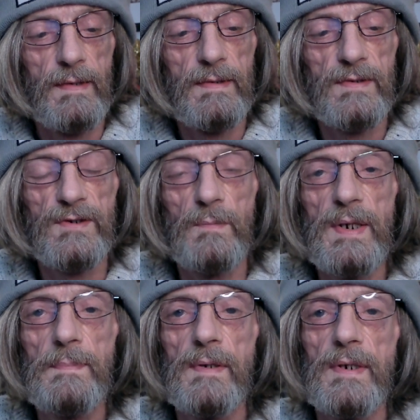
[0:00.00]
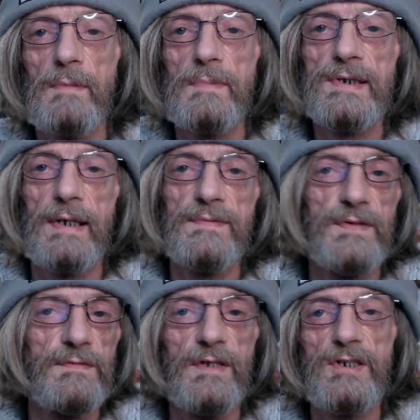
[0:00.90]
So people are becoming
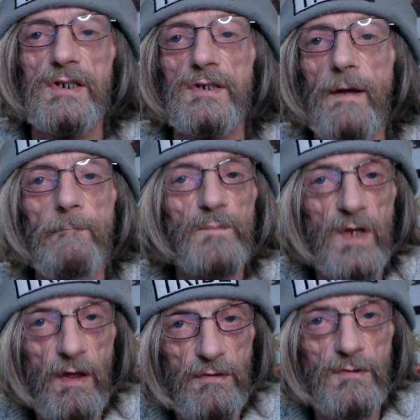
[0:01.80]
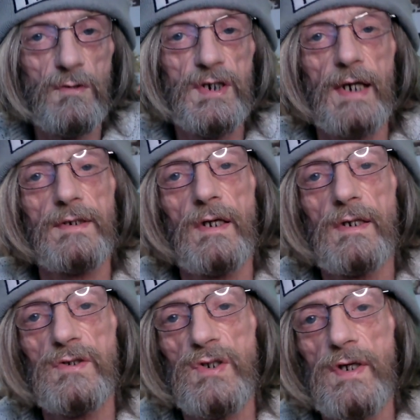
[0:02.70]
self-sufficient through
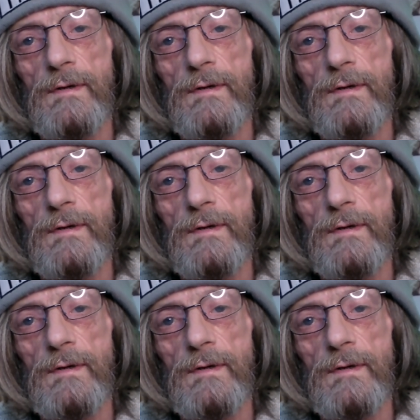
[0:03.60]
technology